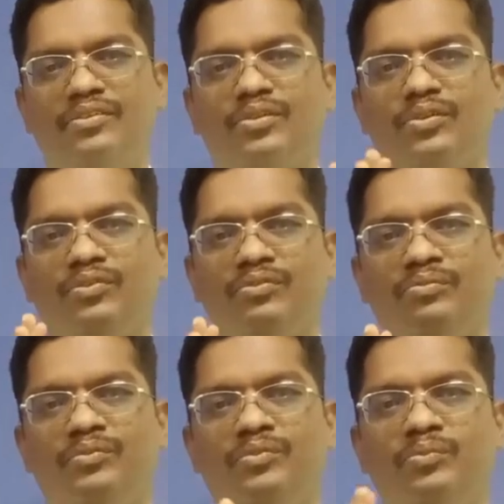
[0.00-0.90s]
So
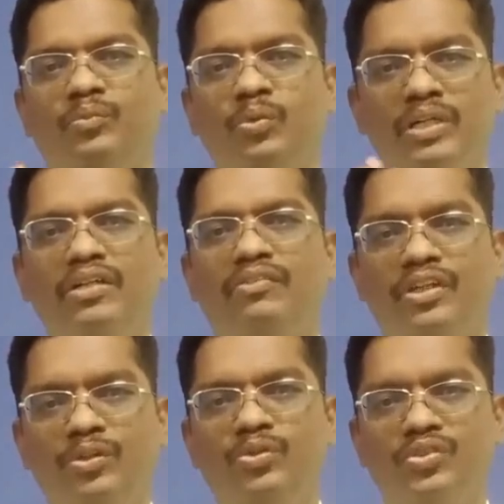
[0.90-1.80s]
moment
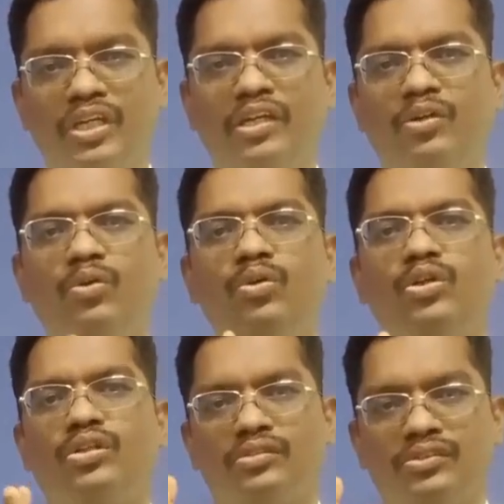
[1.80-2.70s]
when you say
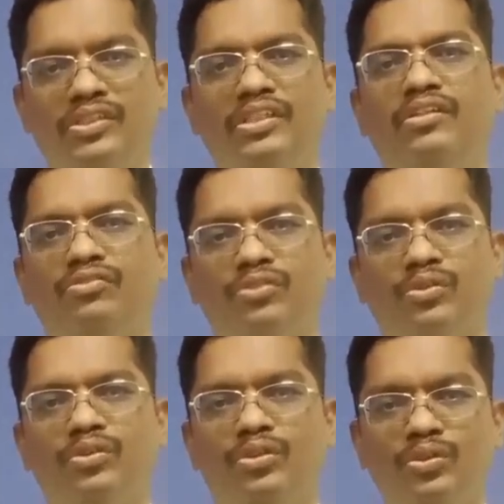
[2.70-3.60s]
don't see the
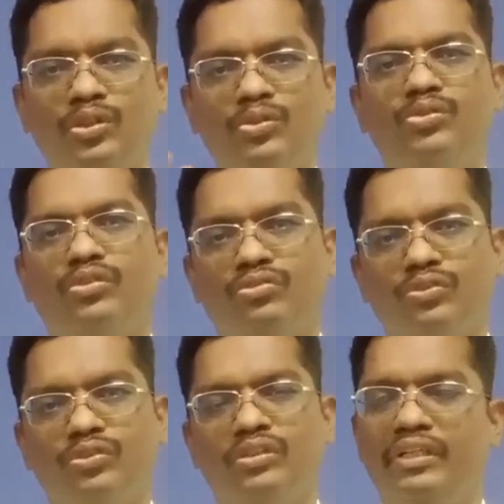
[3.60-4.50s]
phone, don't use the
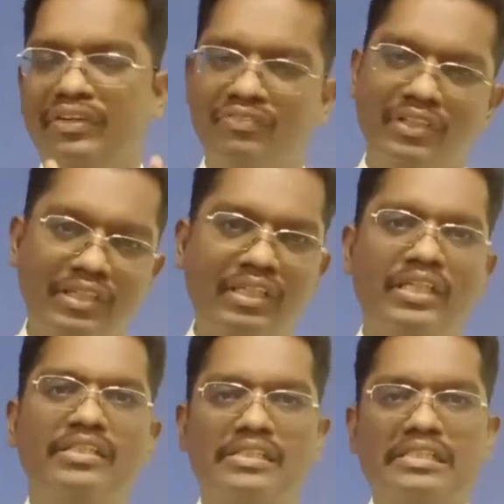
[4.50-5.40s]
phone, definitely
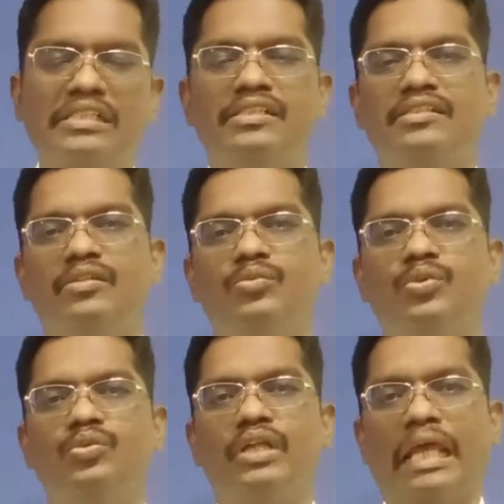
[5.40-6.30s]
it triggers them
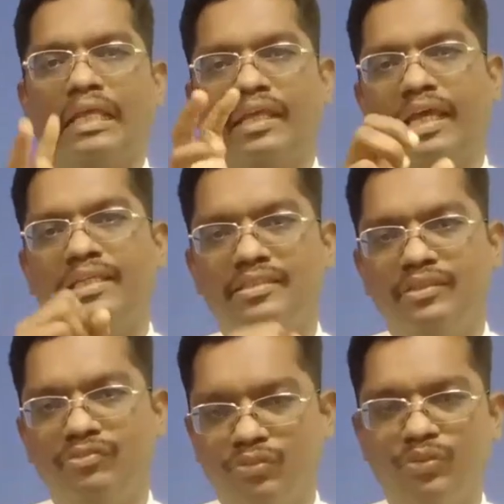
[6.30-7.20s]
to catch
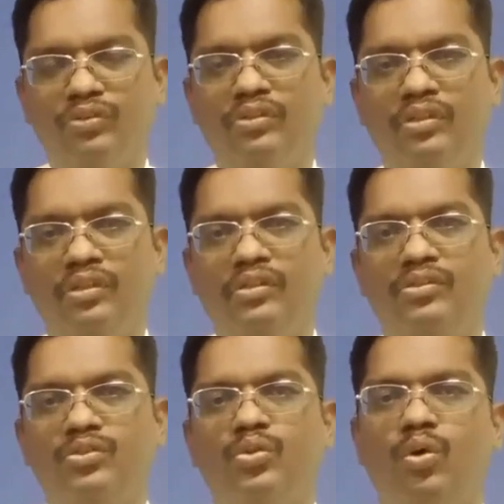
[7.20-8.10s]
the phone.
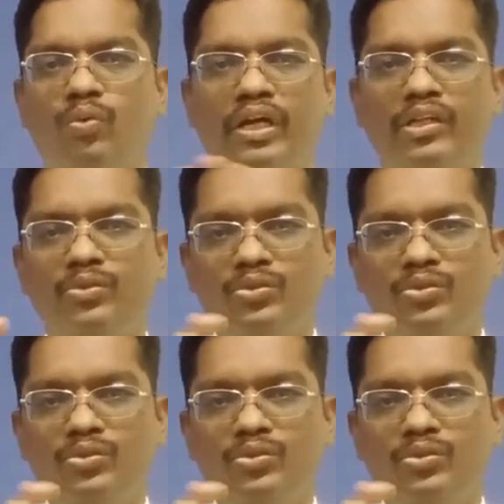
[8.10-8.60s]
So avoid